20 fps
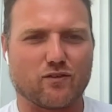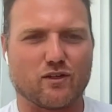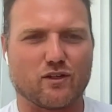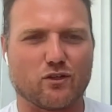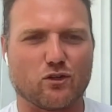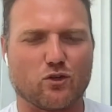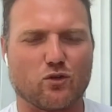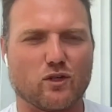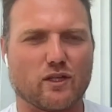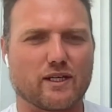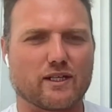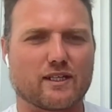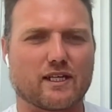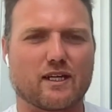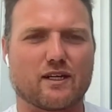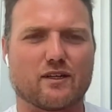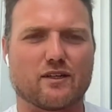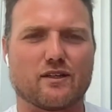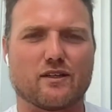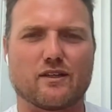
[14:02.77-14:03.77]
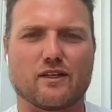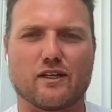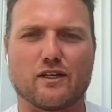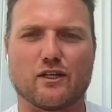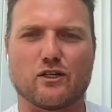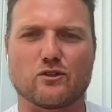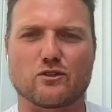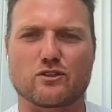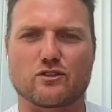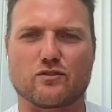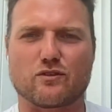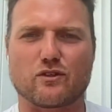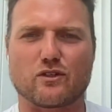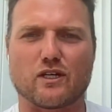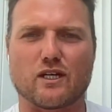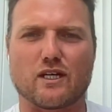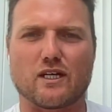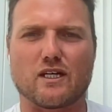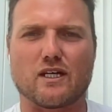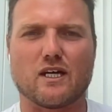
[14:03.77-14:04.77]
have a little link down in the notes
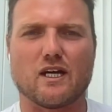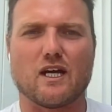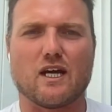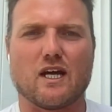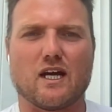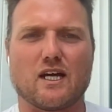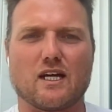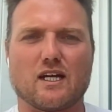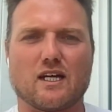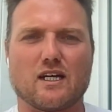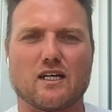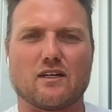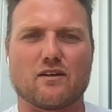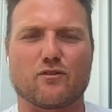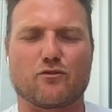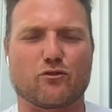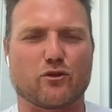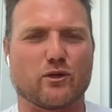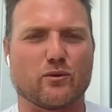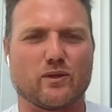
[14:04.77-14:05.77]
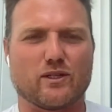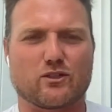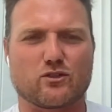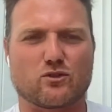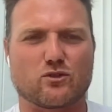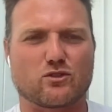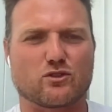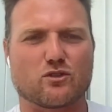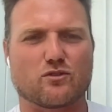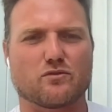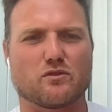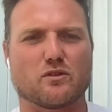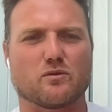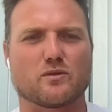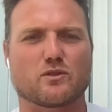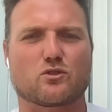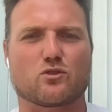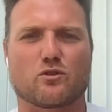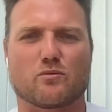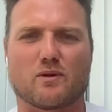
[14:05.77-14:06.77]
for a free resource over at
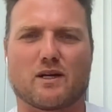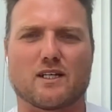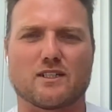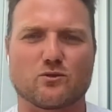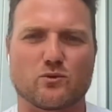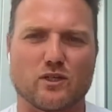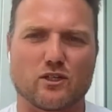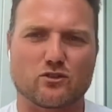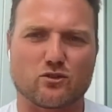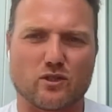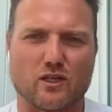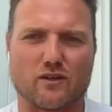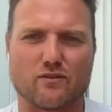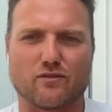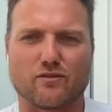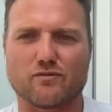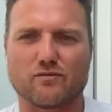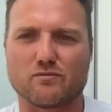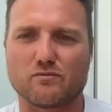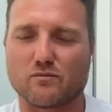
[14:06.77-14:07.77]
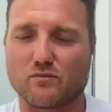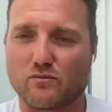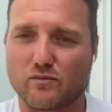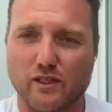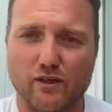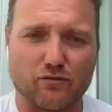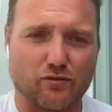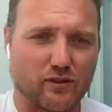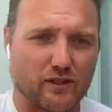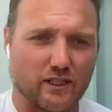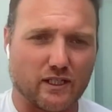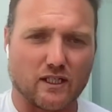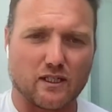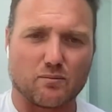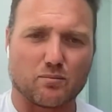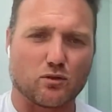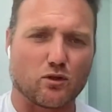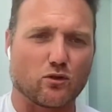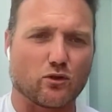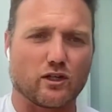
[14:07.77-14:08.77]
Restored Minds. We also have definitely
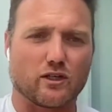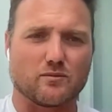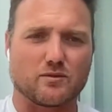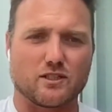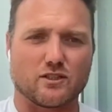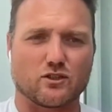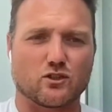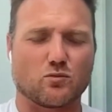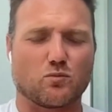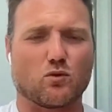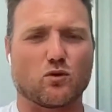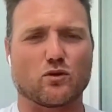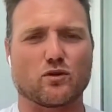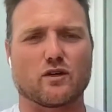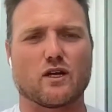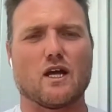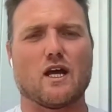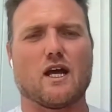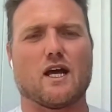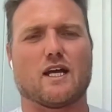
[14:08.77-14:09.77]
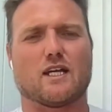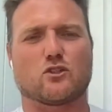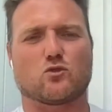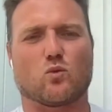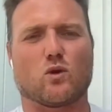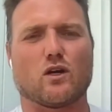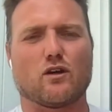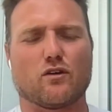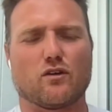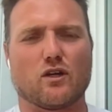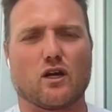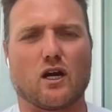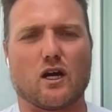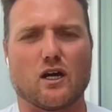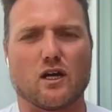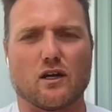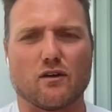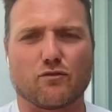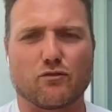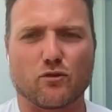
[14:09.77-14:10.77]
programs and support as well
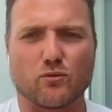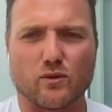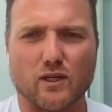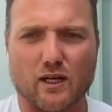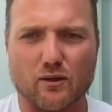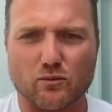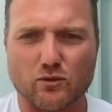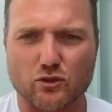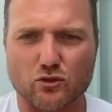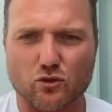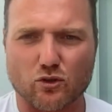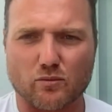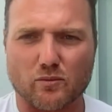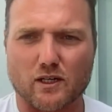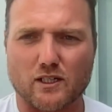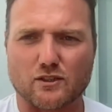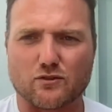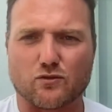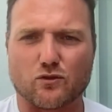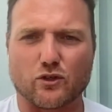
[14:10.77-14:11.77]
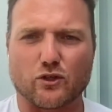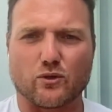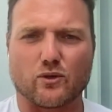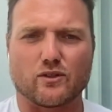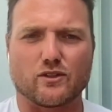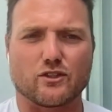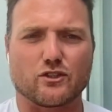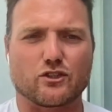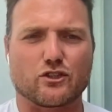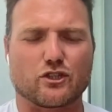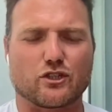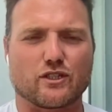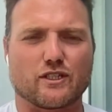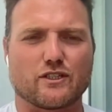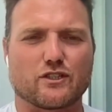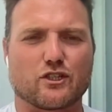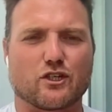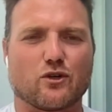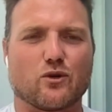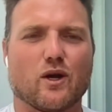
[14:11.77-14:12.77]
for at Restored Minds for you on this
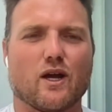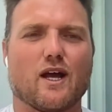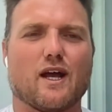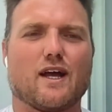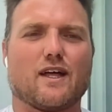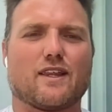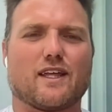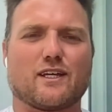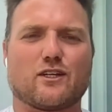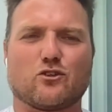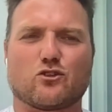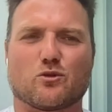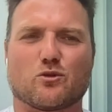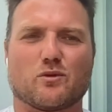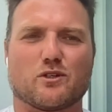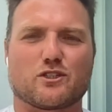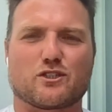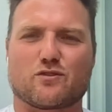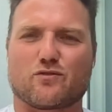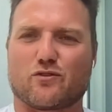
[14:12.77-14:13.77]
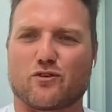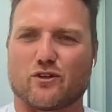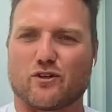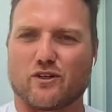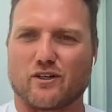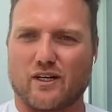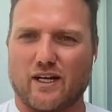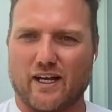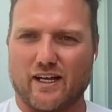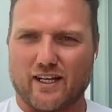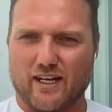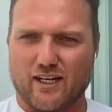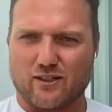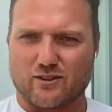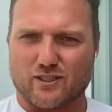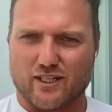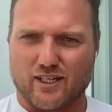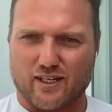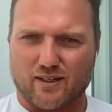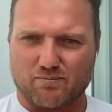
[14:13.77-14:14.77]
journey. So thank you so much for hanging
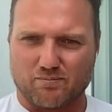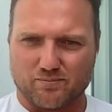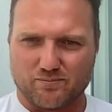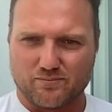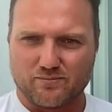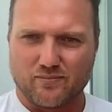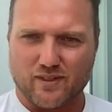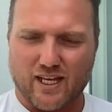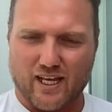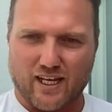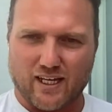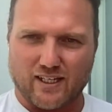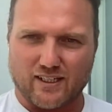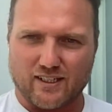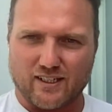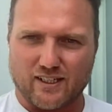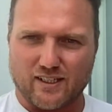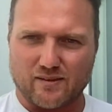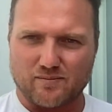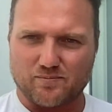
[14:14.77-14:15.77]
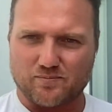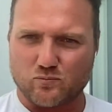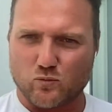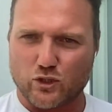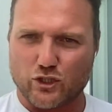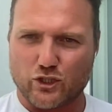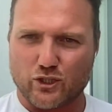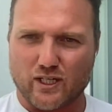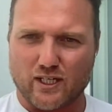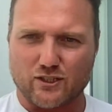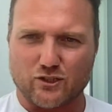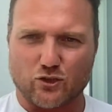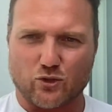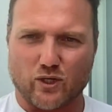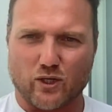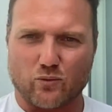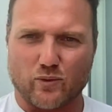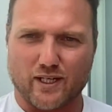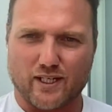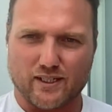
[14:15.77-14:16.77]
out today, and wish you guys a
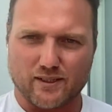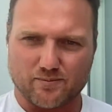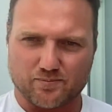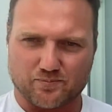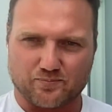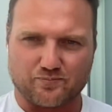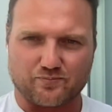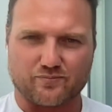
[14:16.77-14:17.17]
great week.